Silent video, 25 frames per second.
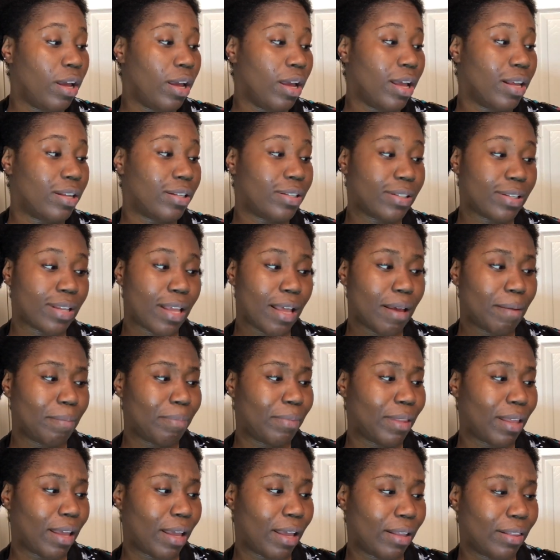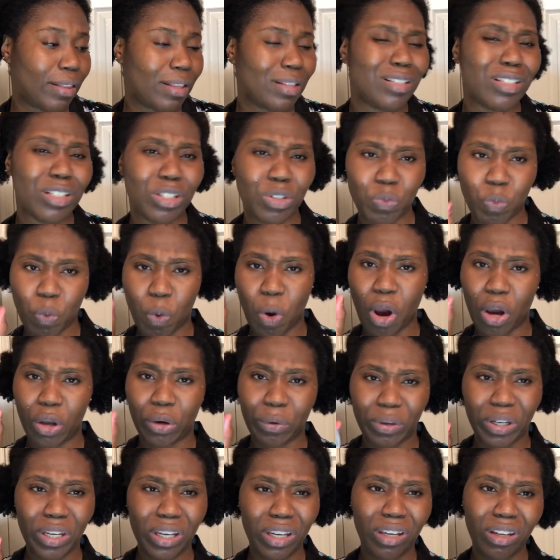except that this is
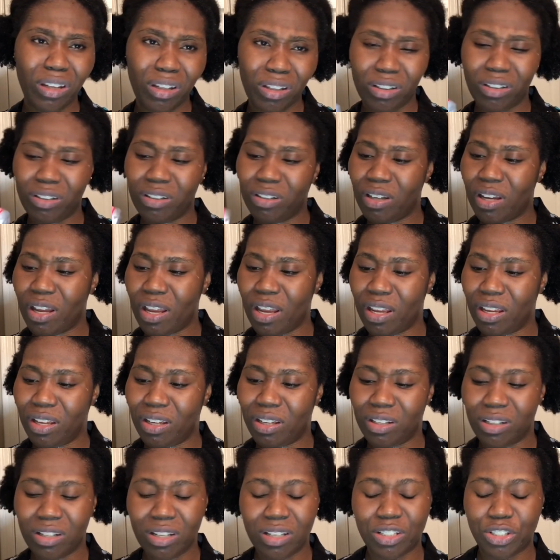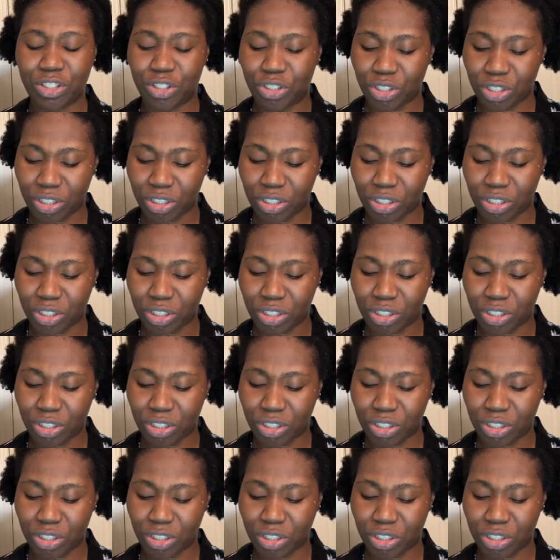watery and it